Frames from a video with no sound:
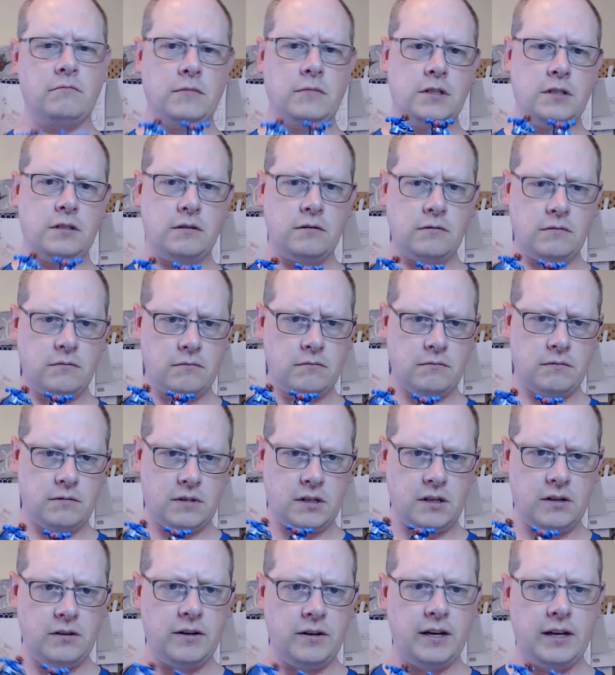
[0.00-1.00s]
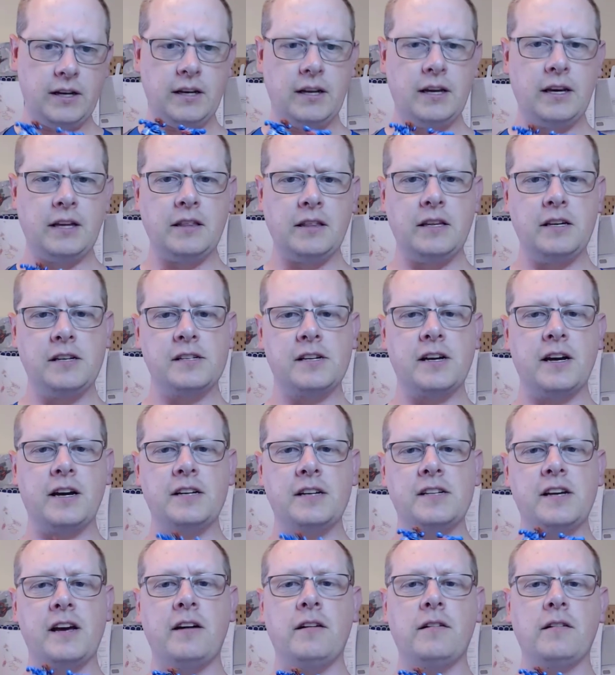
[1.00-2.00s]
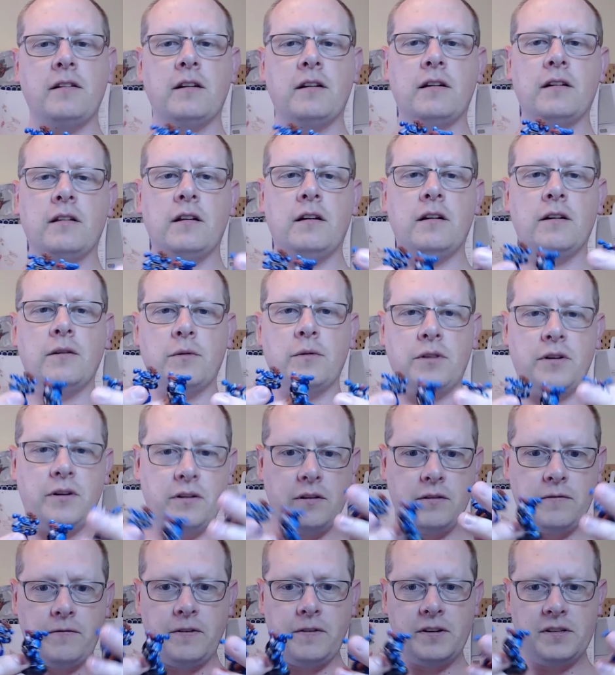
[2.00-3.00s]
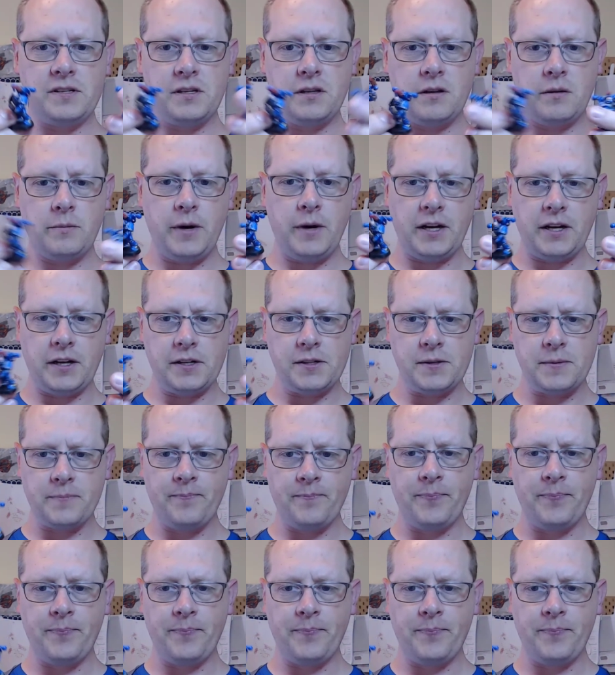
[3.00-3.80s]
Well, go ahead and get these guys out and along with all their friends and their buddies.